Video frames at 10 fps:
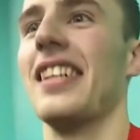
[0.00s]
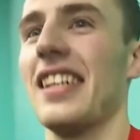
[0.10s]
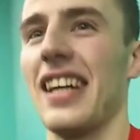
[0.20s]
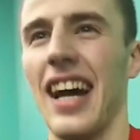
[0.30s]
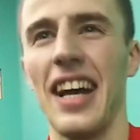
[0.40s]
I
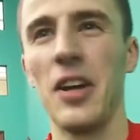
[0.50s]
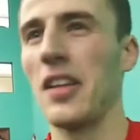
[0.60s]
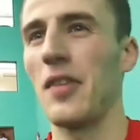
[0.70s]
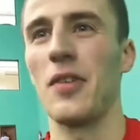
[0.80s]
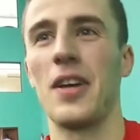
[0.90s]
don't have
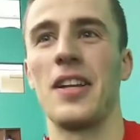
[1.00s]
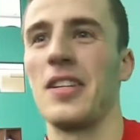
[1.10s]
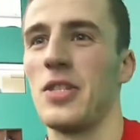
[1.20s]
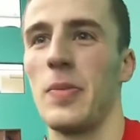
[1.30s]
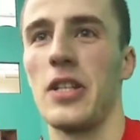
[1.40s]
an
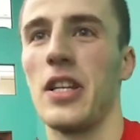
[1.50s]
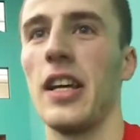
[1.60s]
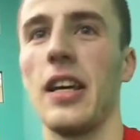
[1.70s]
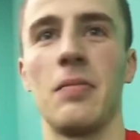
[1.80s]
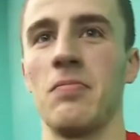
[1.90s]
especially,
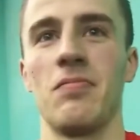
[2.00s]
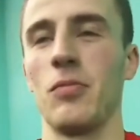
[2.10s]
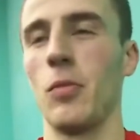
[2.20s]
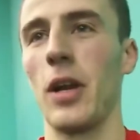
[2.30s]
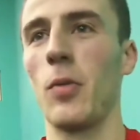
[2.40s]
but I
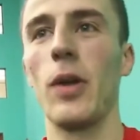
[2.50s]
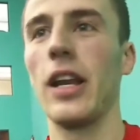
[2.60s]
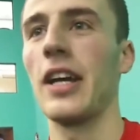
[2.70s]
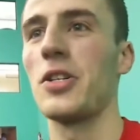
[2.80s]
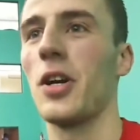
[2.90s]
really enjoy
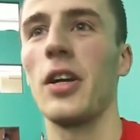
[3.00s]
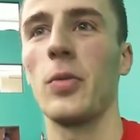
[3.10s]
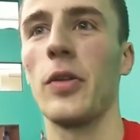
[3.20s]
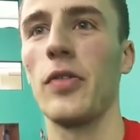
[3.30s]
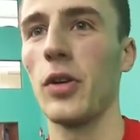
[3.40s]
it with food,
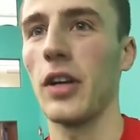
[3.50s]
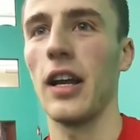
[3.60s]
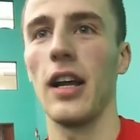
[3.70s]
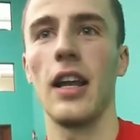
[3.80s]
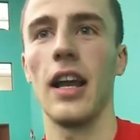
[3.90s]
I
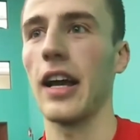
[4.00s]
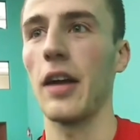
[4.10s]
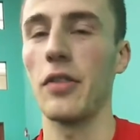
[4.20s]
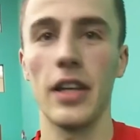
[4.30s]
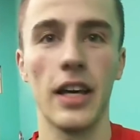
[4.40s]
like
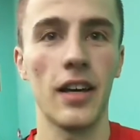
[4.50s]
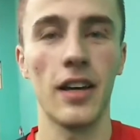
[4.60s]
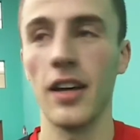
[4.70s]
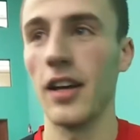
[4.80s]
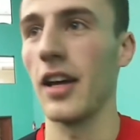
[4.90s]
everything,
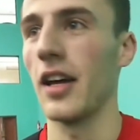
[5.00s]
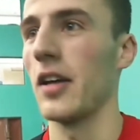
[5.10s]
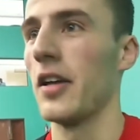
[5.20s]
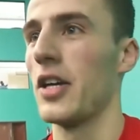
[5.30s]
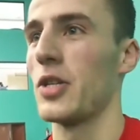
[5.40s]

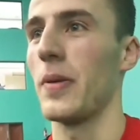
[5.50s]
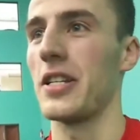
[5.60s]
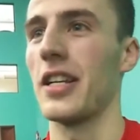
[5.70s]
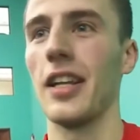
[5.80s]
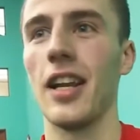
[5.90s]
especially the
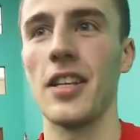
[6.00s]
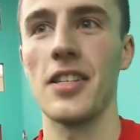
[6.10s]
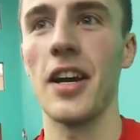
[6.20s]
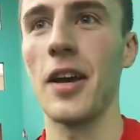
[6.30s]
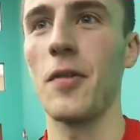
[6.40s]
lasagna
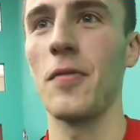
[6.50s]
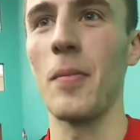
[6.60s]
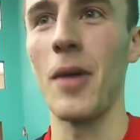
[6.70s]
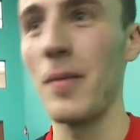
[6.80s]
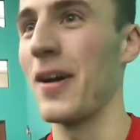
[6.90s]
of my mom,
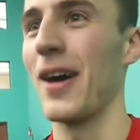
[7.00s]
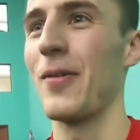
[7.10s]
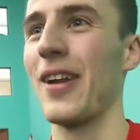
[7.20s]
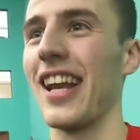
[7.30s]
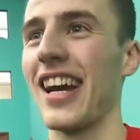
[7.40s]
I really
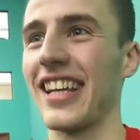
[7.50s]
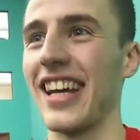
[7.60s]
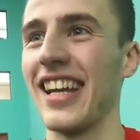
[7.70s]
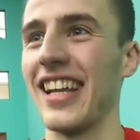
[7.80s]
like that.